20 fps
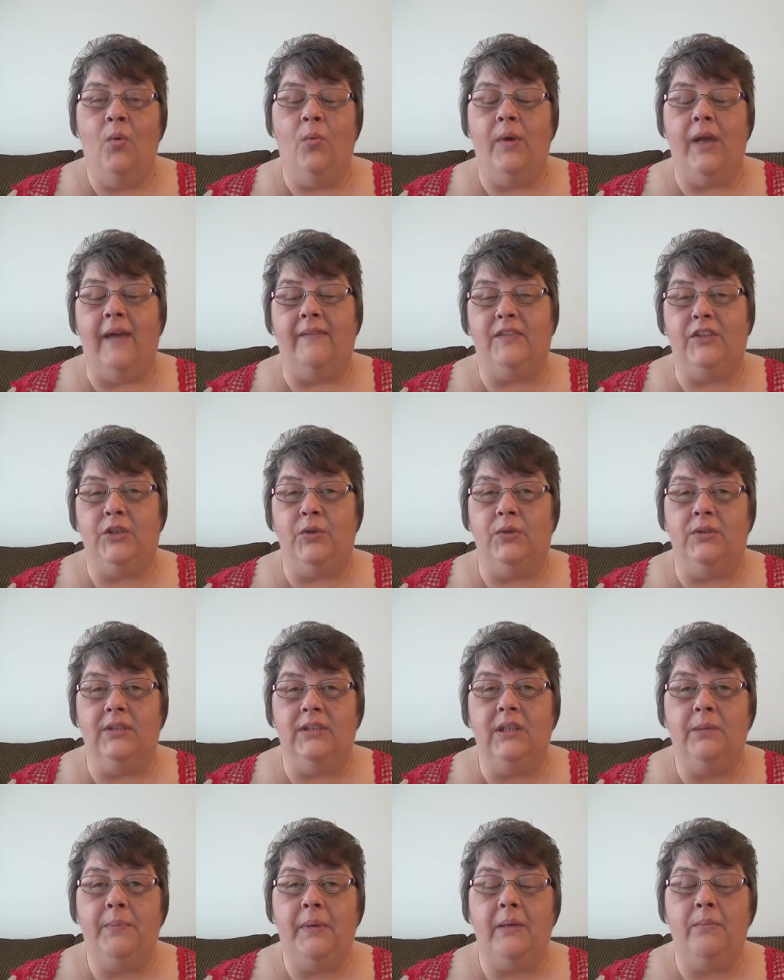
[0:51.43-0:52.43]
We have to do a
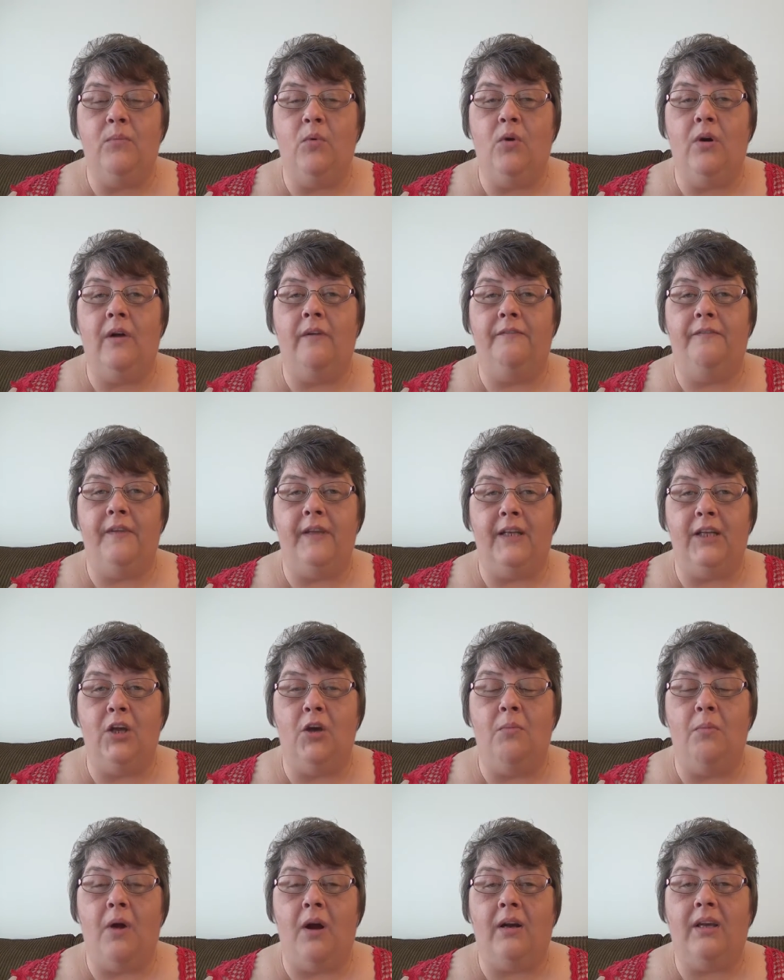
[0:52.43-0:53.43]
little bit more of
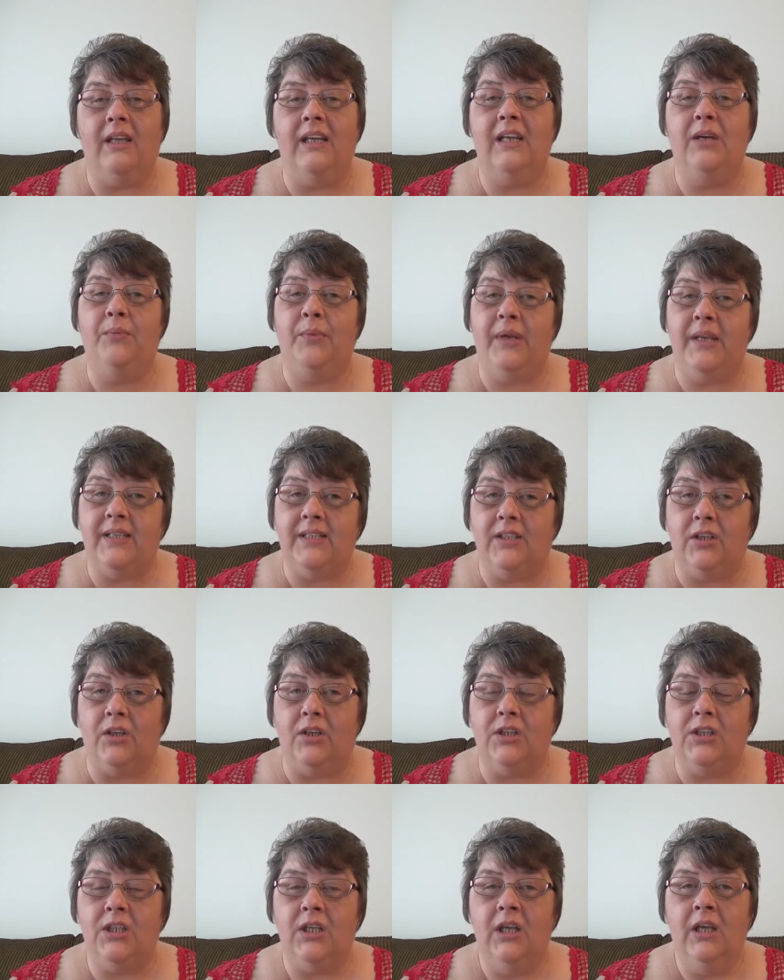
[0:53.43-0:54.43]
video marketing
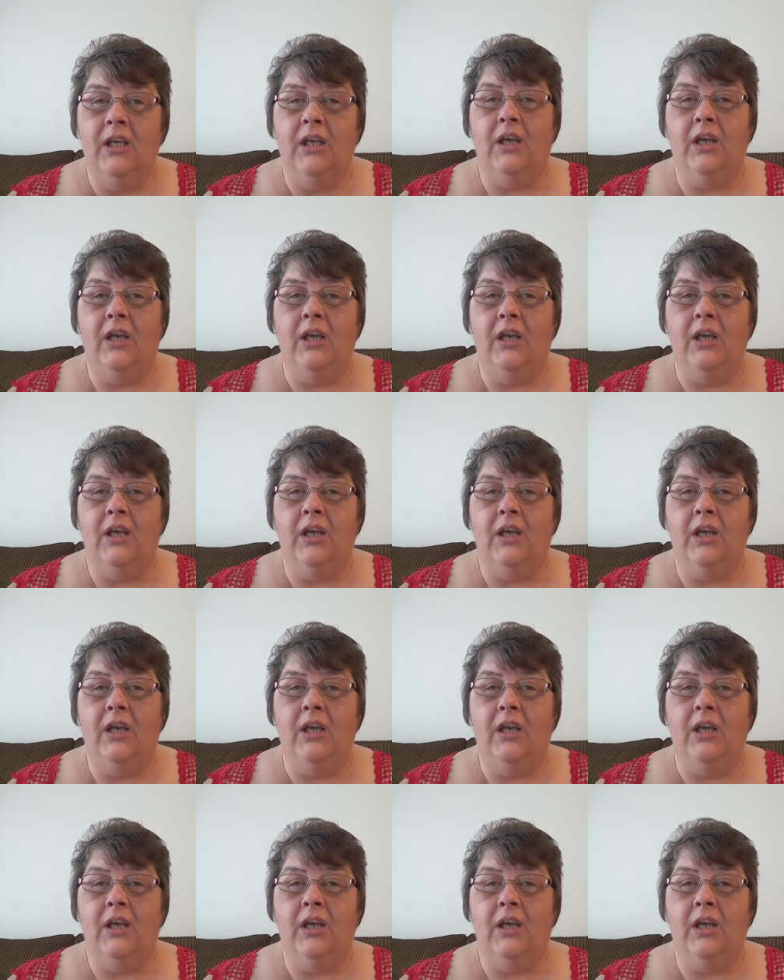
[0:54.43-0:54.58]
research